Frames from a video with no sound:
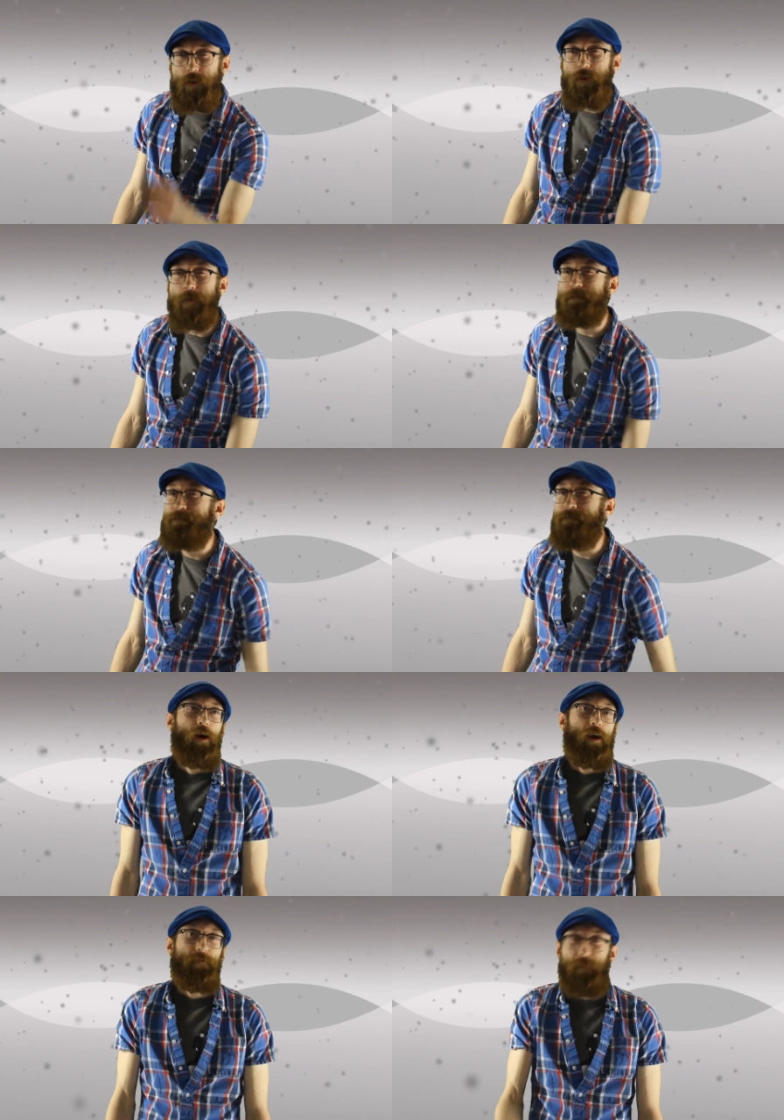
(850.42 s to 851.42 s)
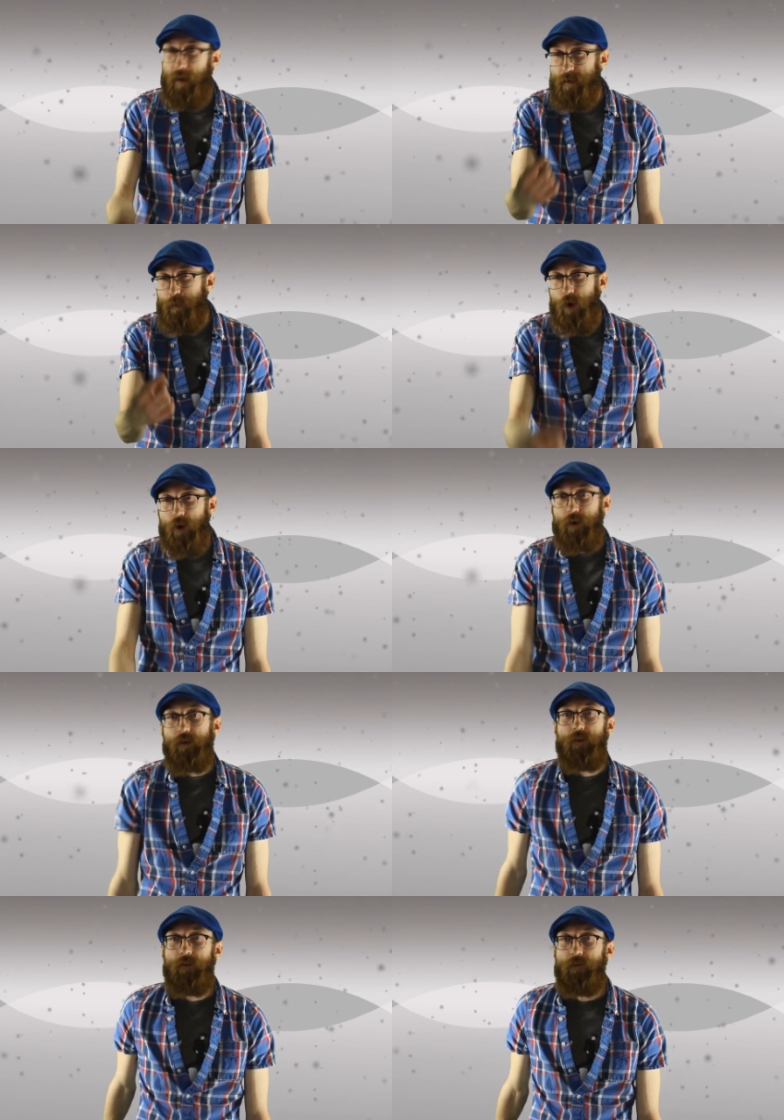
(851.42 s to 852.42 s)
or and Facebook.
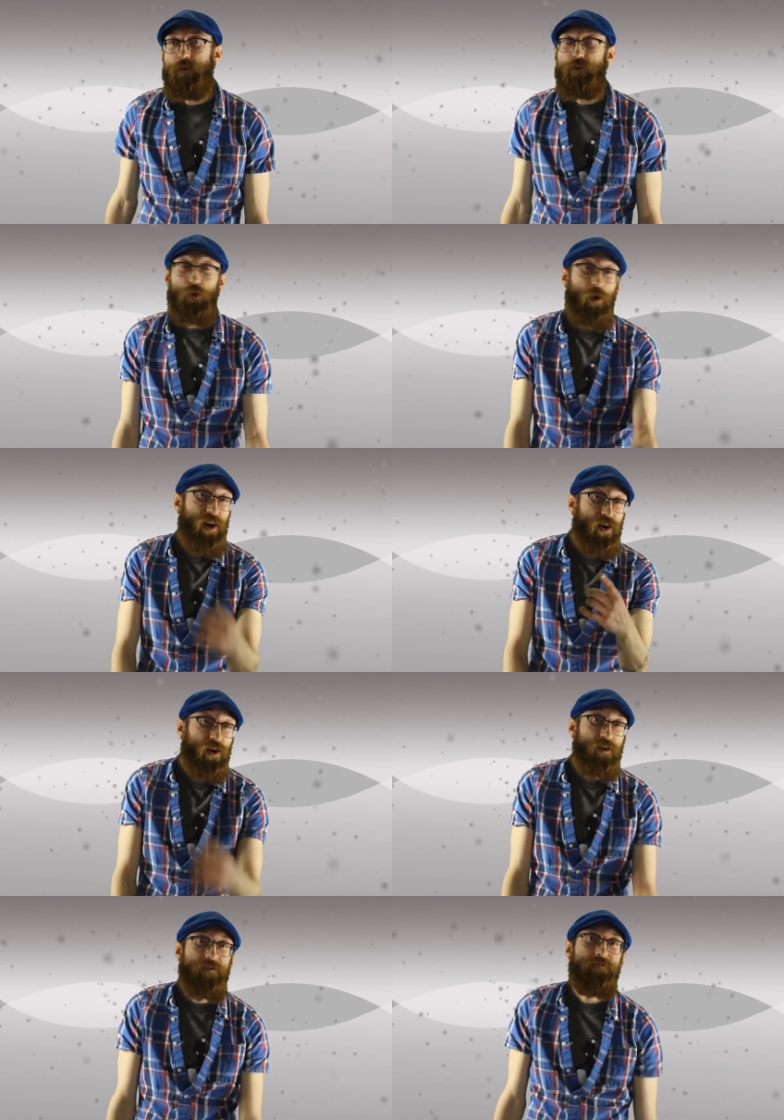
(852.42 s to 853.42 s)
There's Twitter,